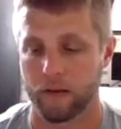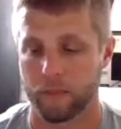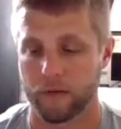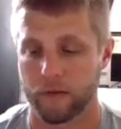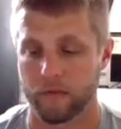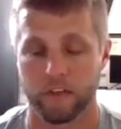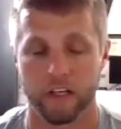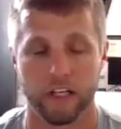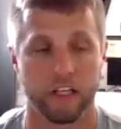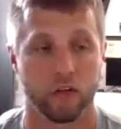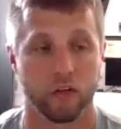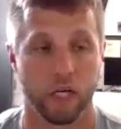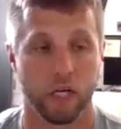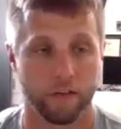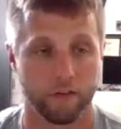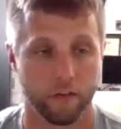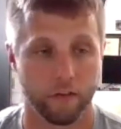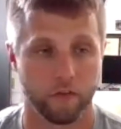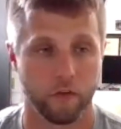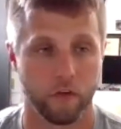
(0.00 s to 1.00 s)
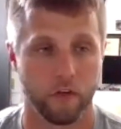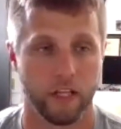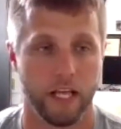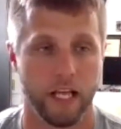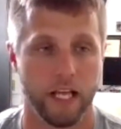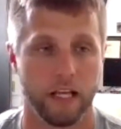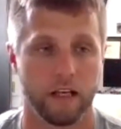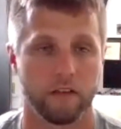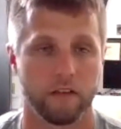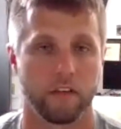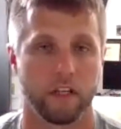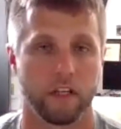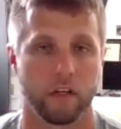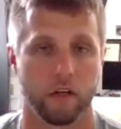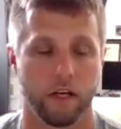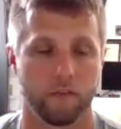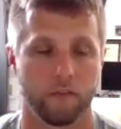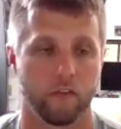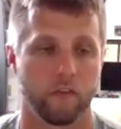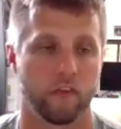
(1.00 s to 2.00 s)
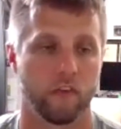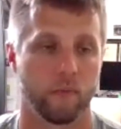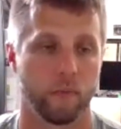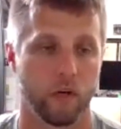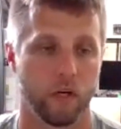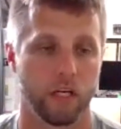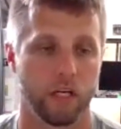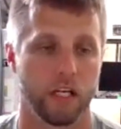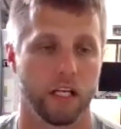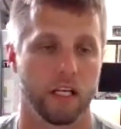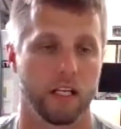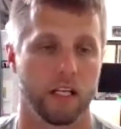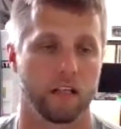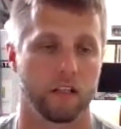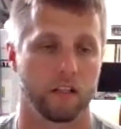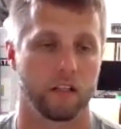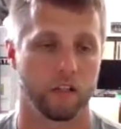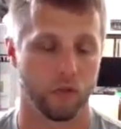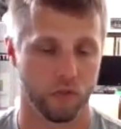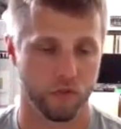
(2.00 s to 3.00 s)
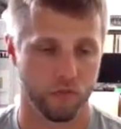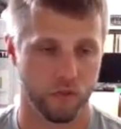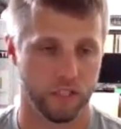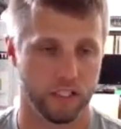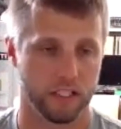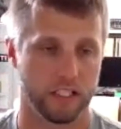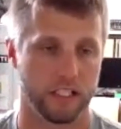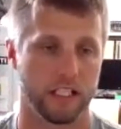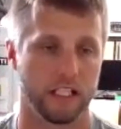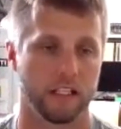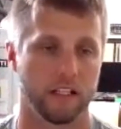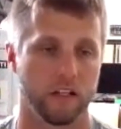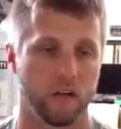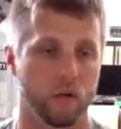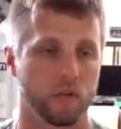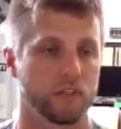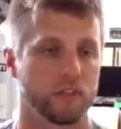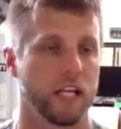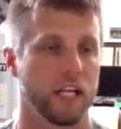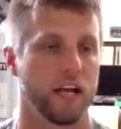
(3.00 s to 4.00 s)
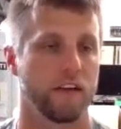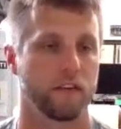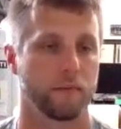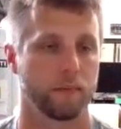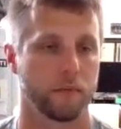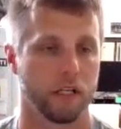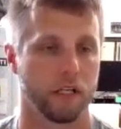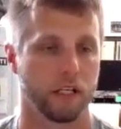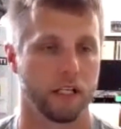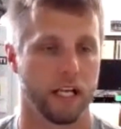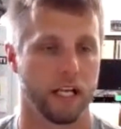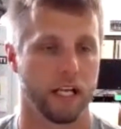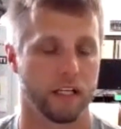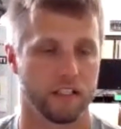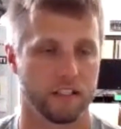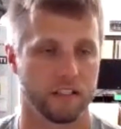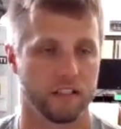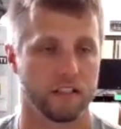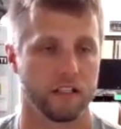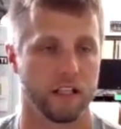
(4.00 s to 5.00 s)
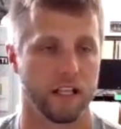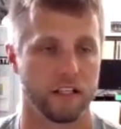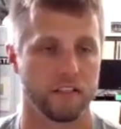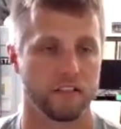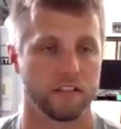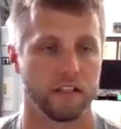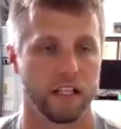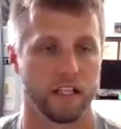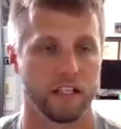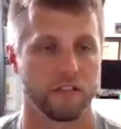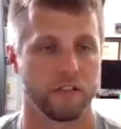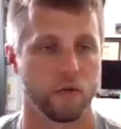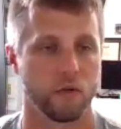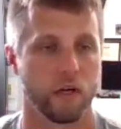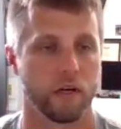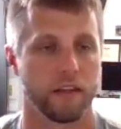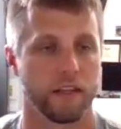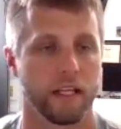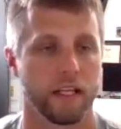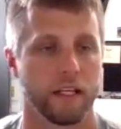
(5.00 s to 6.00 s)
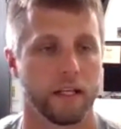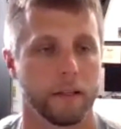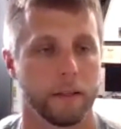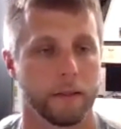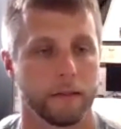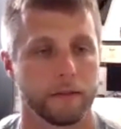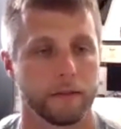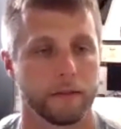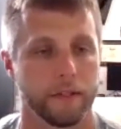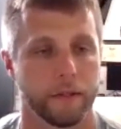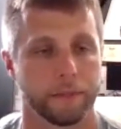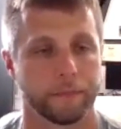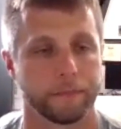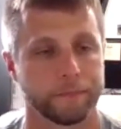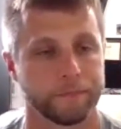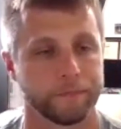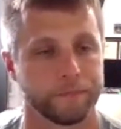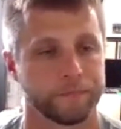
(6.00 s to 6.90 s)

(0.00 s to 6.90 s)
I've been very grateful for that. Very grateful for Bergie and Coach Frichte and the whole staff up there to kind of just let us do our thing. So